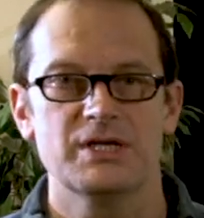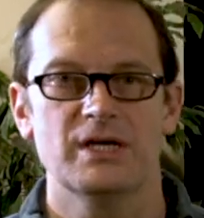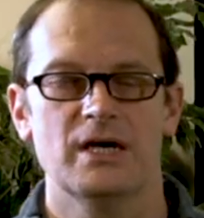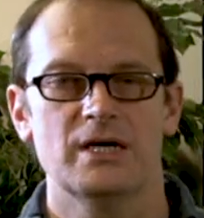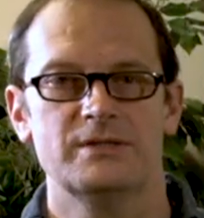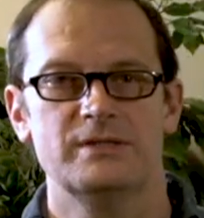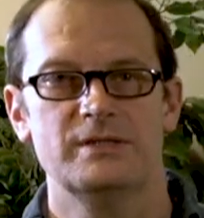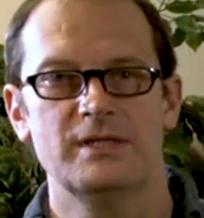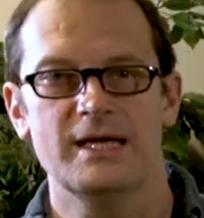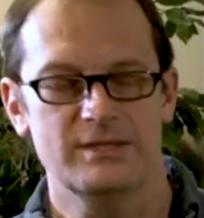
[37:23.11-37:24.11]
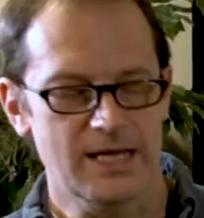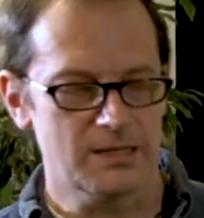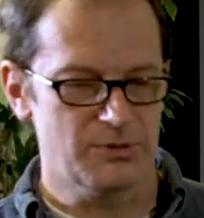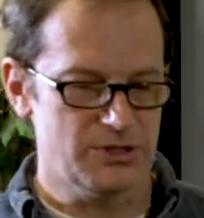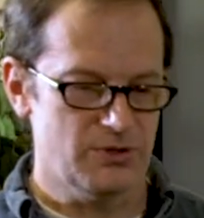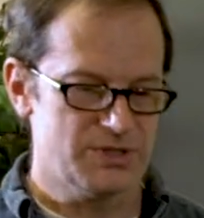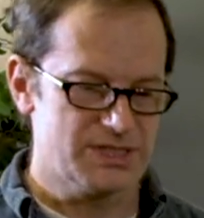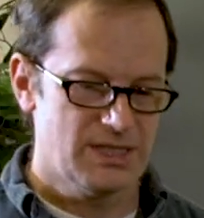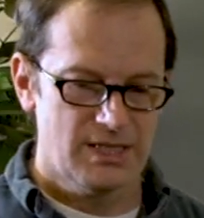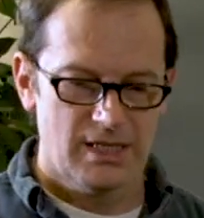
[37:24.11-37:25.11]
they can
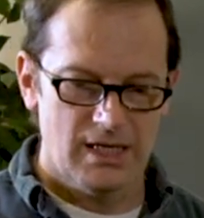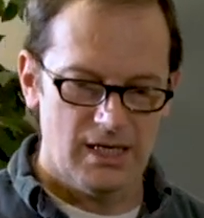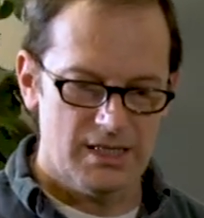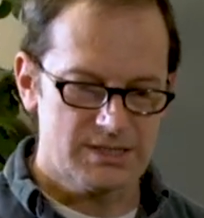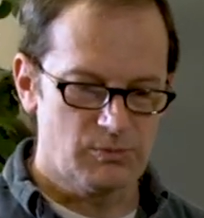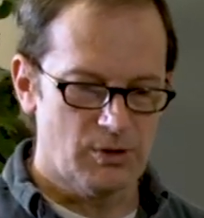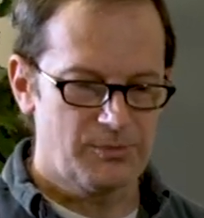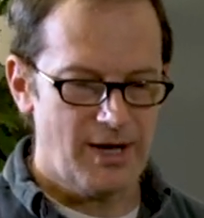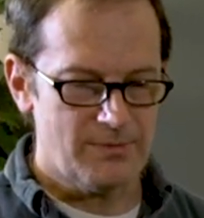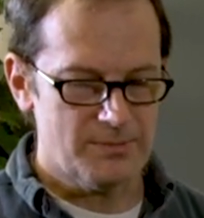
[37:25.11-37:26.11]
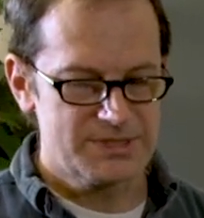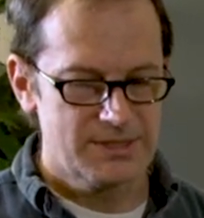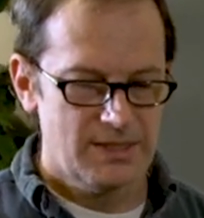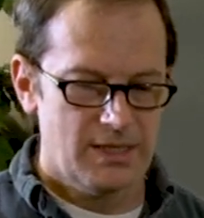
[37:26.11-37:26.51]
produce some real problems.